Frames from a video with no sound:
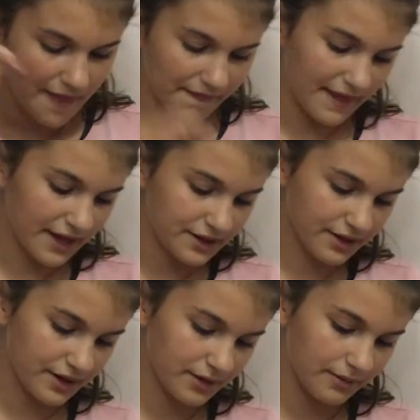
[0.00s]
Then you're
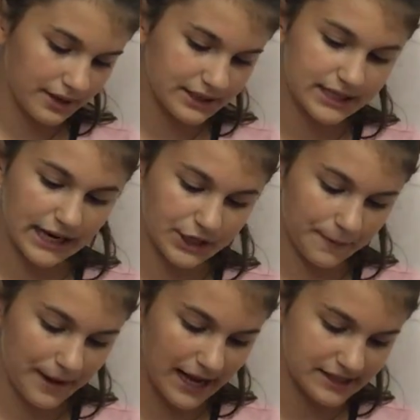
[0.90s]
going to want to take your
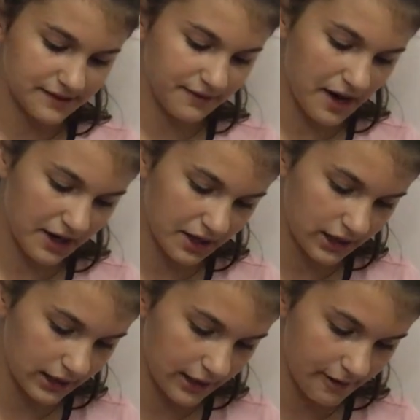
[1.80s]
pacifier
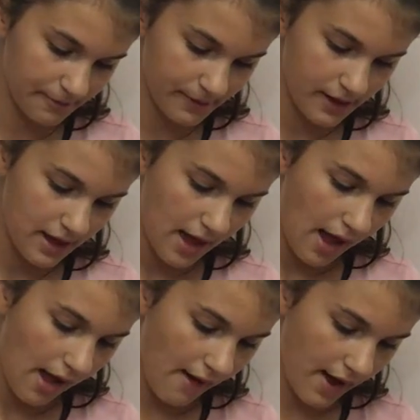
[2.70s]
clip
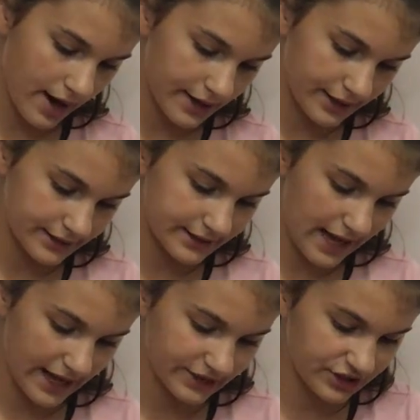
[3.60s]
and
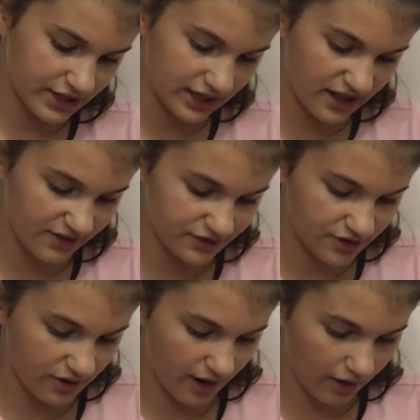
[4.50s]
attach it either
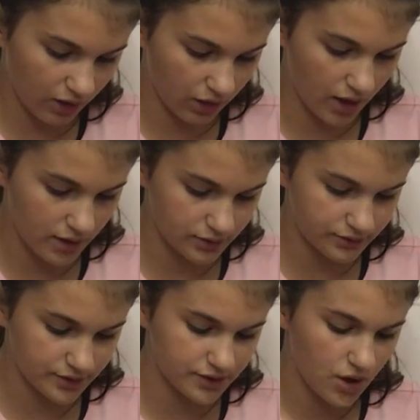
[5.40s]
to their
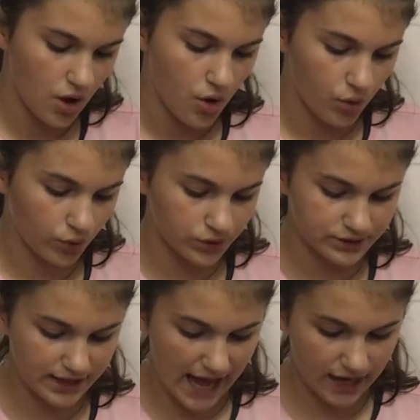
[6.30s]
clothes or to
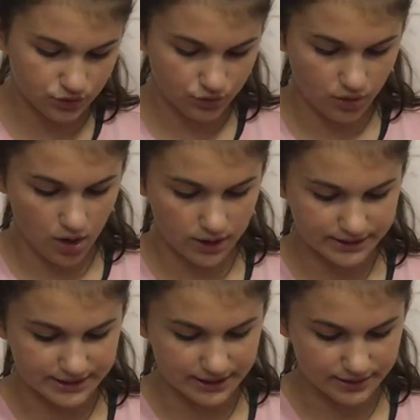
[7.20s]
the actual car
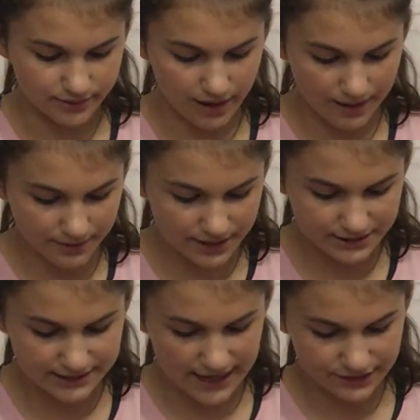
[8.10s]
seat. So I'm going to
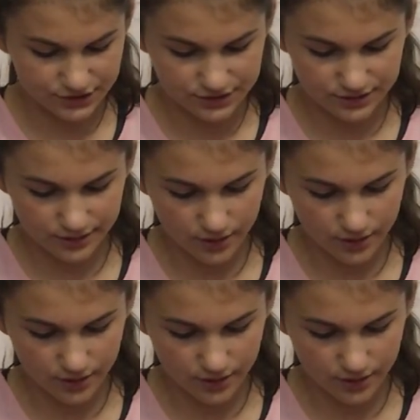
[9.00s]
attach it to the